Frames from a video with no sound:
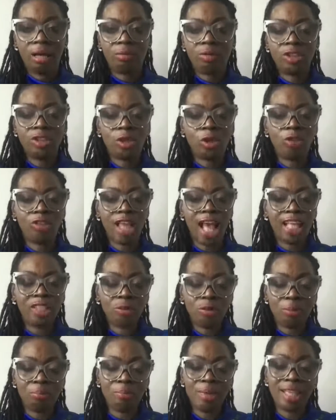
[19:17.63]
So that's
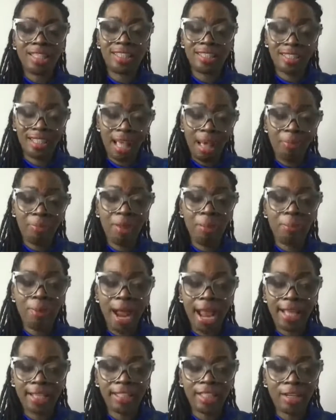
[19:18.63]
what makes them the
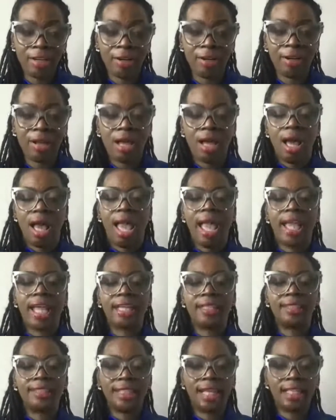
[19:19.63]
pioneer.
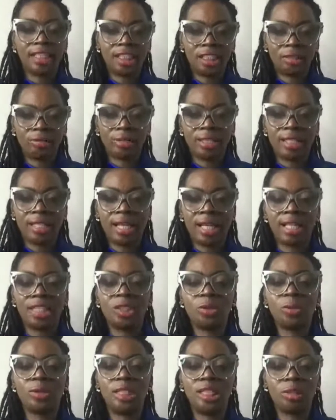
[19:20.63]
Ancestry and
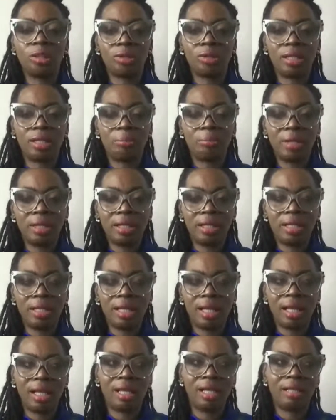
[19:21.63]

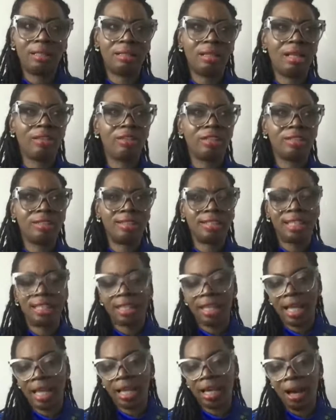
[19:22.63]
23andMe and other
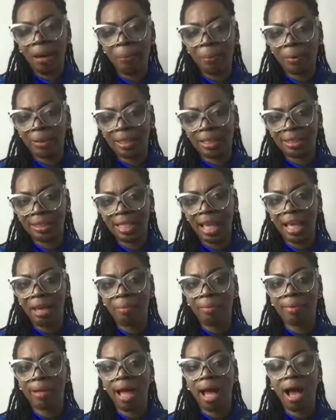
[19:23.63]
DNA companies
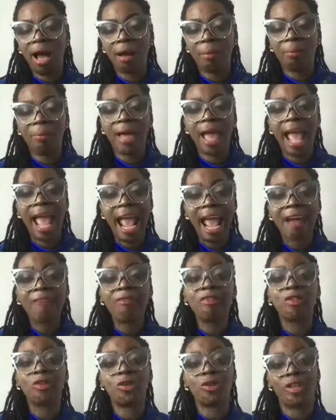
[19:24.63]
came up
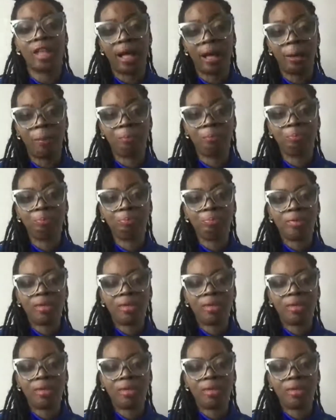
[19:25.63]
after them.